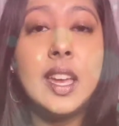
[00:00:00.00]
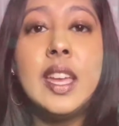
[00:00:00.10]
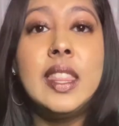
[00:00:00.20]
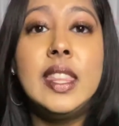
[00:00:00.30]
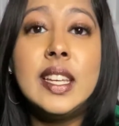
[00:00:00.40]

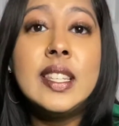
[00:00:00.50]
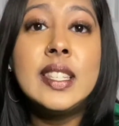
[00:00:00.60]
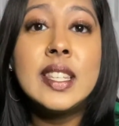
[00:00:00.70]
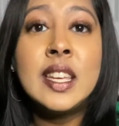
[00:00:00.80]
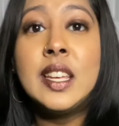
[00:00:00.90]
This
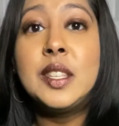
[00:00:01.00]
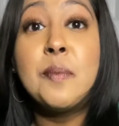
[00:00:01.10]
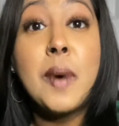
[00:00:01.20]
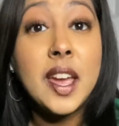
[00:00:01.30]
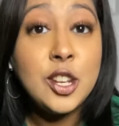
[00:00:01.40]
is
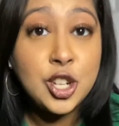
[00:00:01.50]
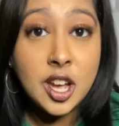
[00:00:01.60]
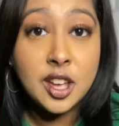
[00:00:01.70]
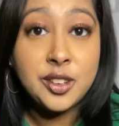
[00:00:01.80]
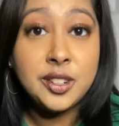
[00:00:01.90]
my
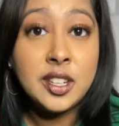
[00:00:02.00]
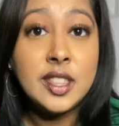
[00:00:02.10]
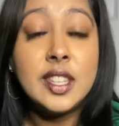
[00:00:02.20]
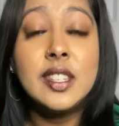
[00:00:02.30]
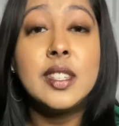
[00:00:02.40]
child,
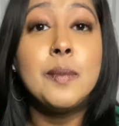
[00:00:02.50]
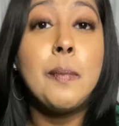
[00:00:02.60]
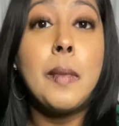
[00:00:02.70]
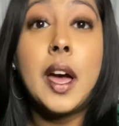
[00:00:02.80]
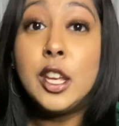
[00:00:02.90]
this is
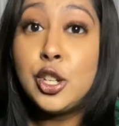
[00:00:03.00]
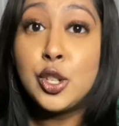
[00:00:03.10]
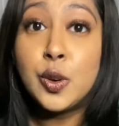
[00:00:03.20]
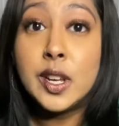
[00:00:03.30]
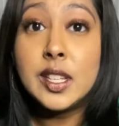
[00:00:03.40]
my
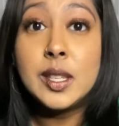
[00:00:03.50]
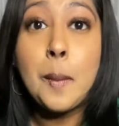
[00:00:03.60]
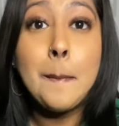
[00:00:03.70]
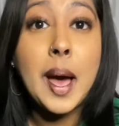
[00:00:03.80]
choice, my